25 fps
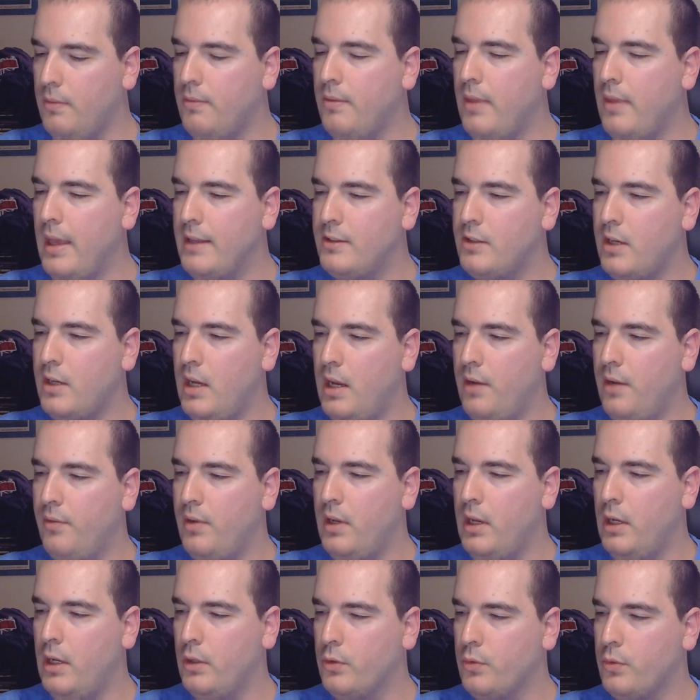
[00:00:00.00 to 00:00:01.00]
that's kind of
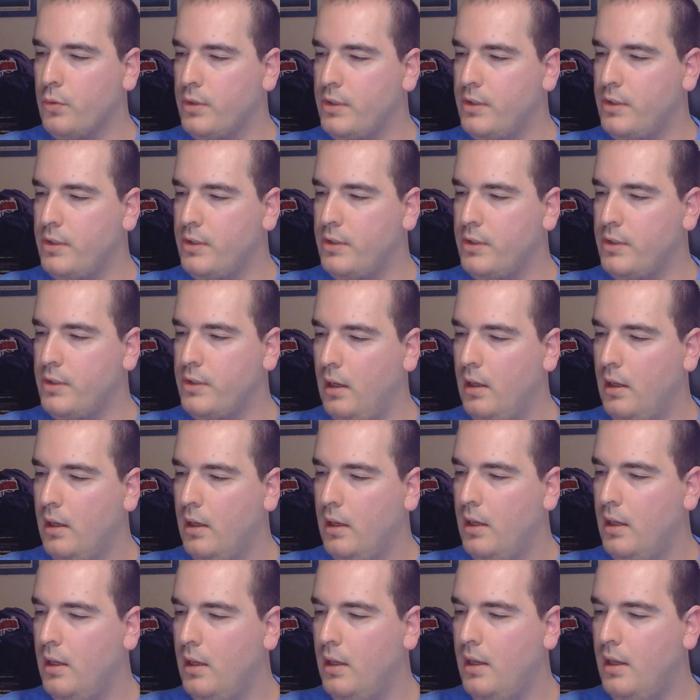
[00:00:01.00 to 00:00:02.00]
an interesting
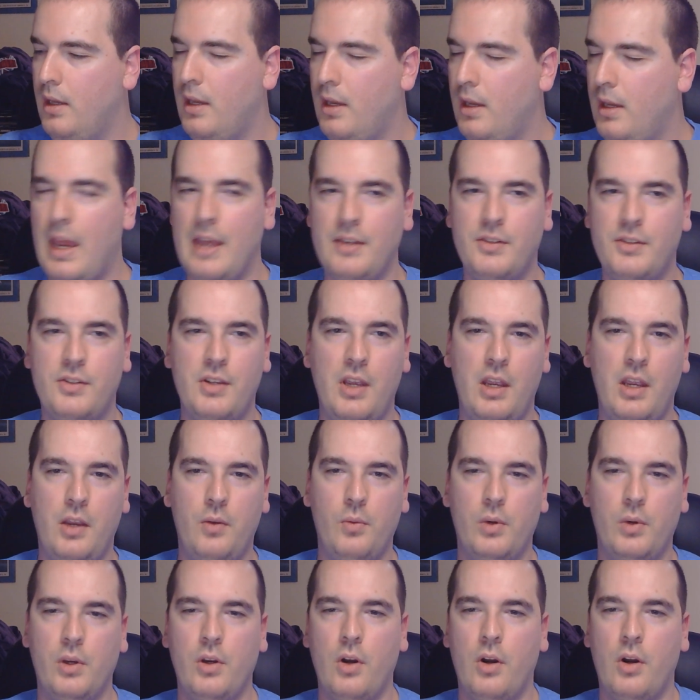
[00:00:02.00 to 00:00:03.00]

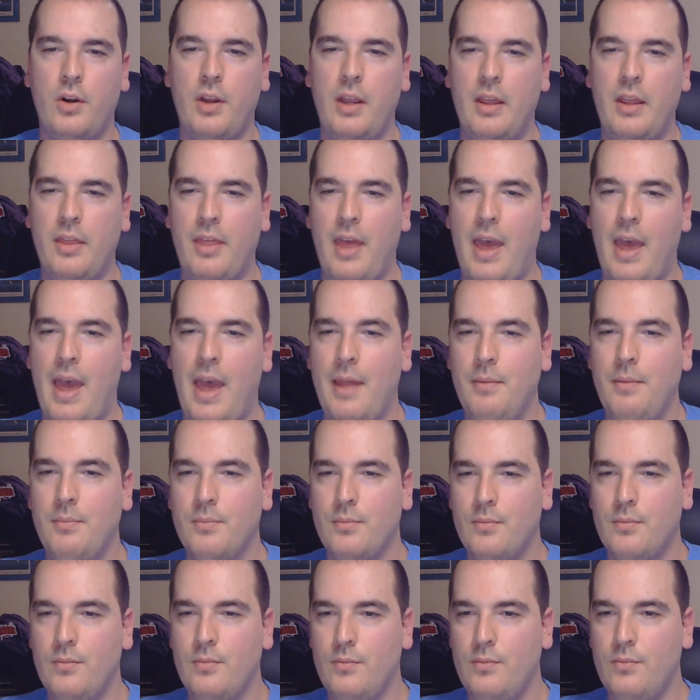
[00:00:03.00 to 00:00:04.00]
essay regarding that.
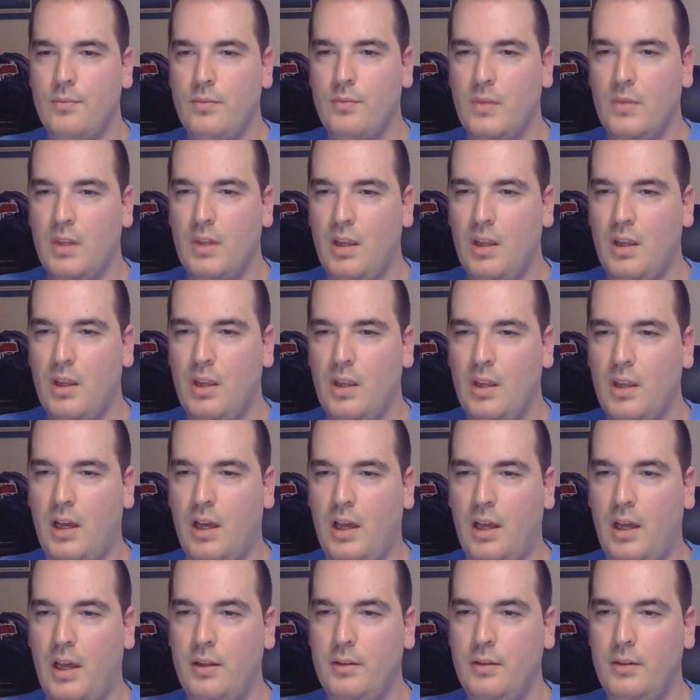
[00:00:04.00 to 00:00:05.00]

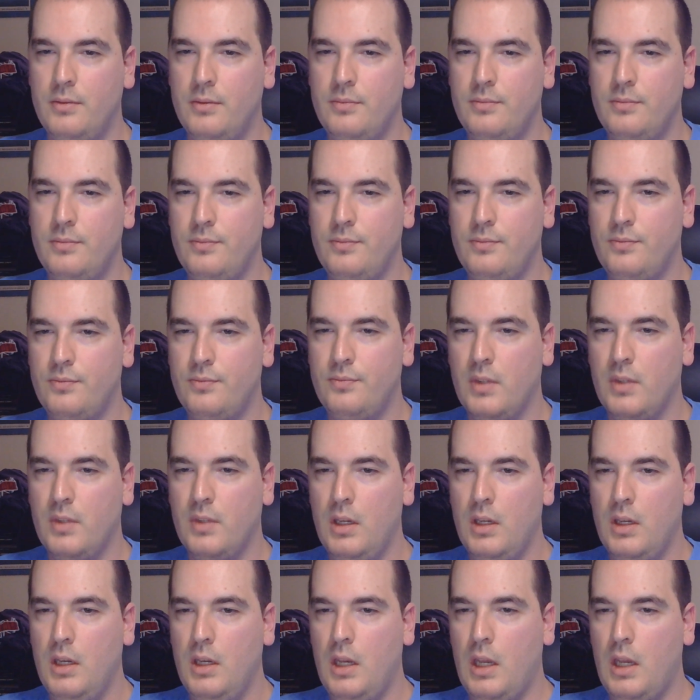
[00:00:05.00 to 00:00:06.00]
And
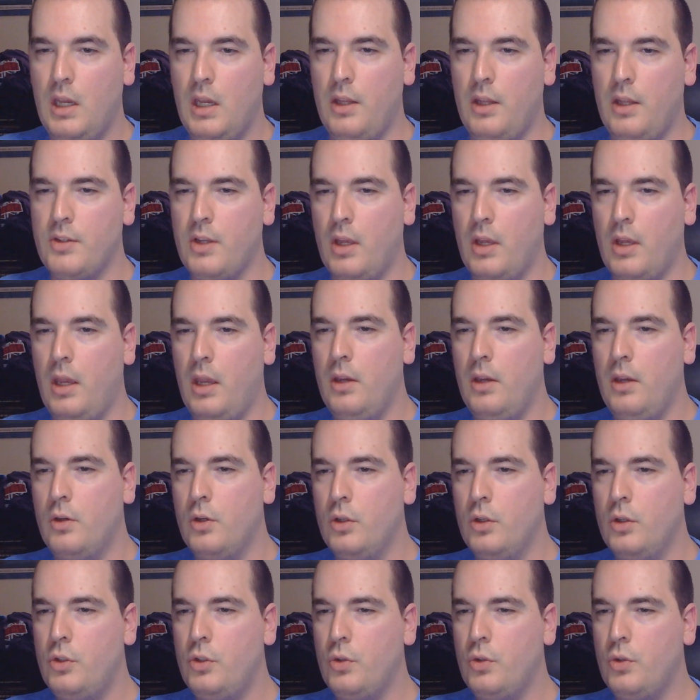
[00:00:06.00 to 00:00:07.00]
there's a
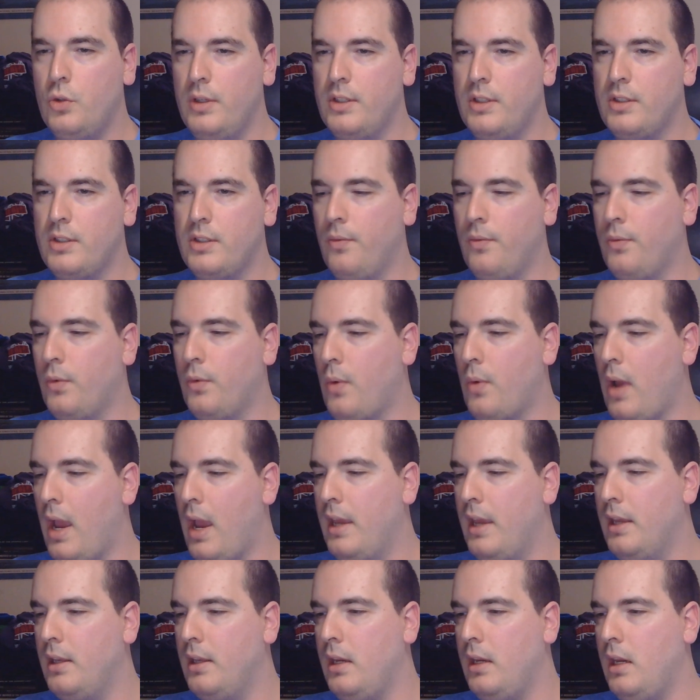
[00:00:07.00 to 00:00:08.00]
good choice of
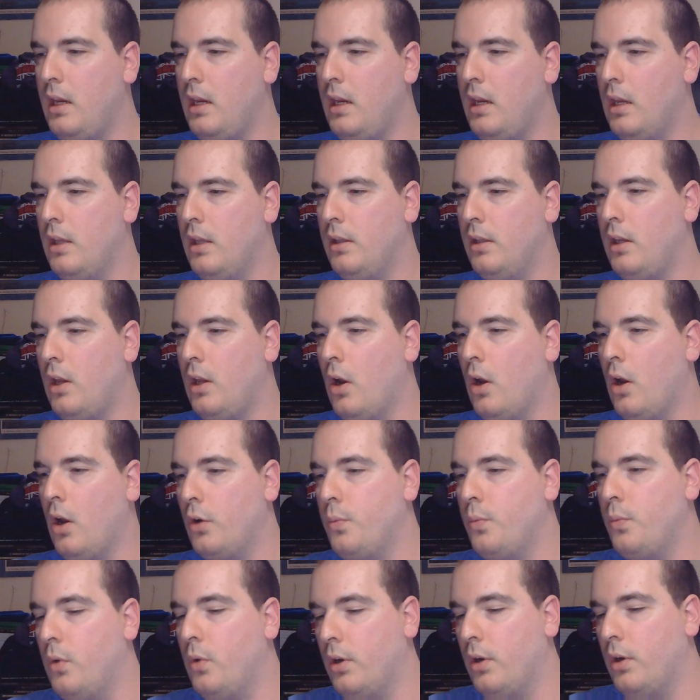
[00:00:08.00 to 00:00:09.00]
variety in the
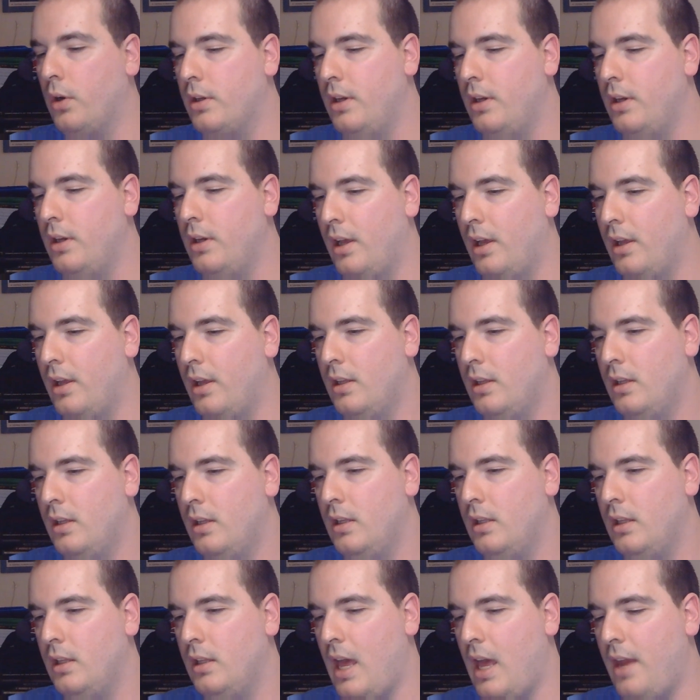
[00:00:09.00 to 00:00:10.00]
artwork. A
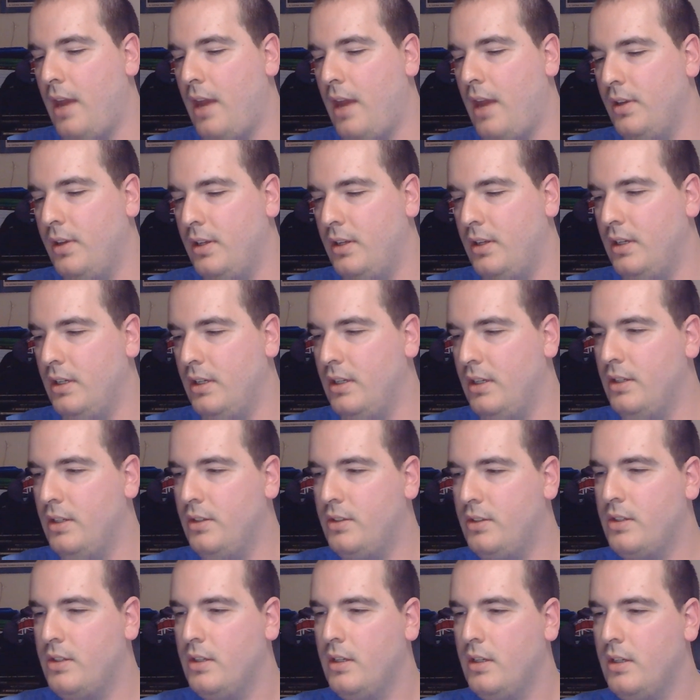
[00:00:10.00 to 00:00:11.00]
lot of it
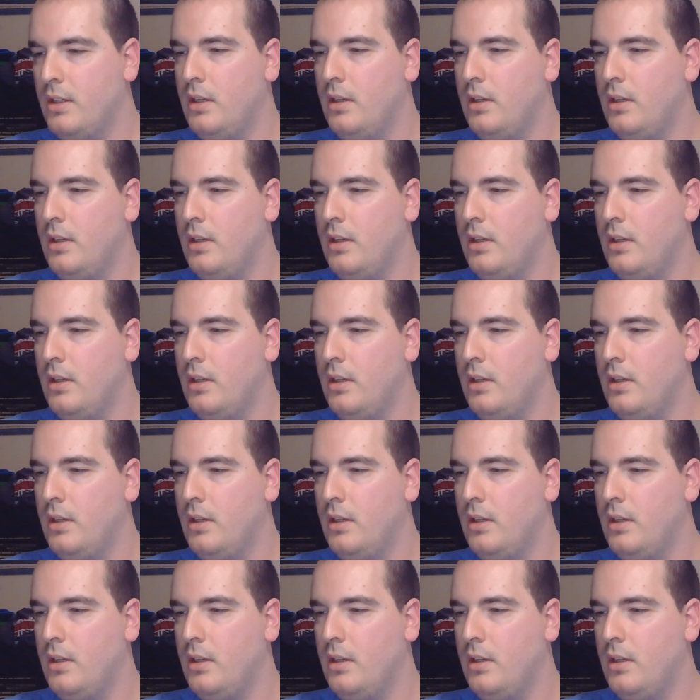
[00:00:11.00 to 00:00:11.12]
is